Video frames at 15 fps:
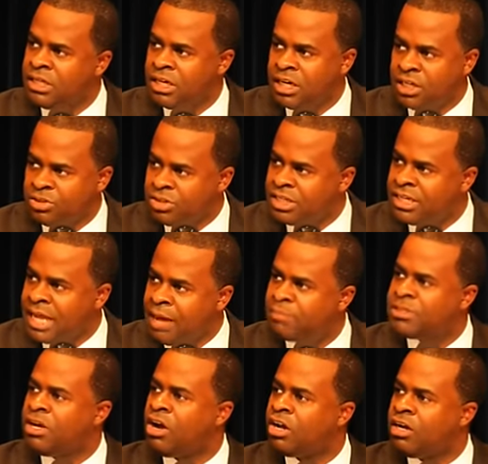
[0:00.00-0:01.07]
I'm
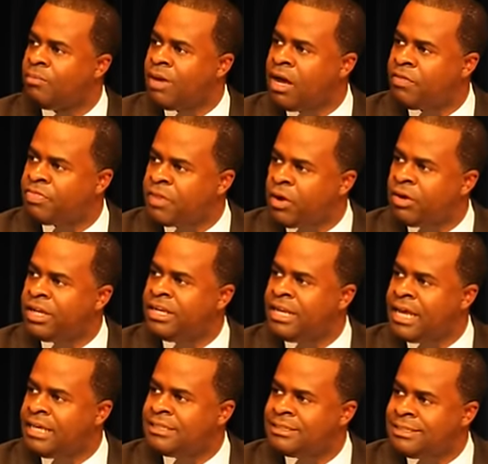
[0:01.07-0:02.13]
talking about
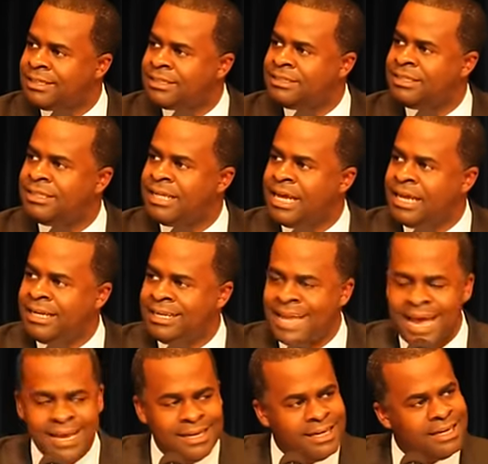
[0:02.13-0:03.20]
30-day, 60-day,
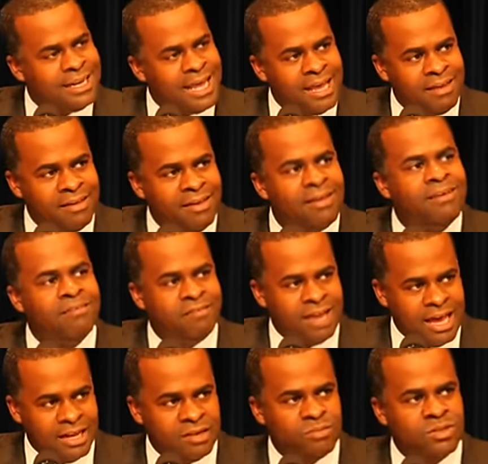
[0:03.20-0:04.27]
90-day
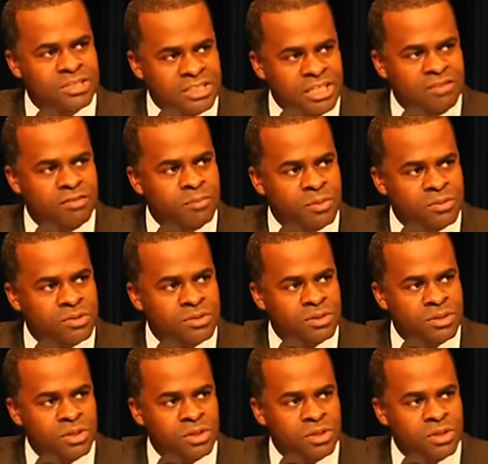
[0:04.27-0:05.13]
valid receivables.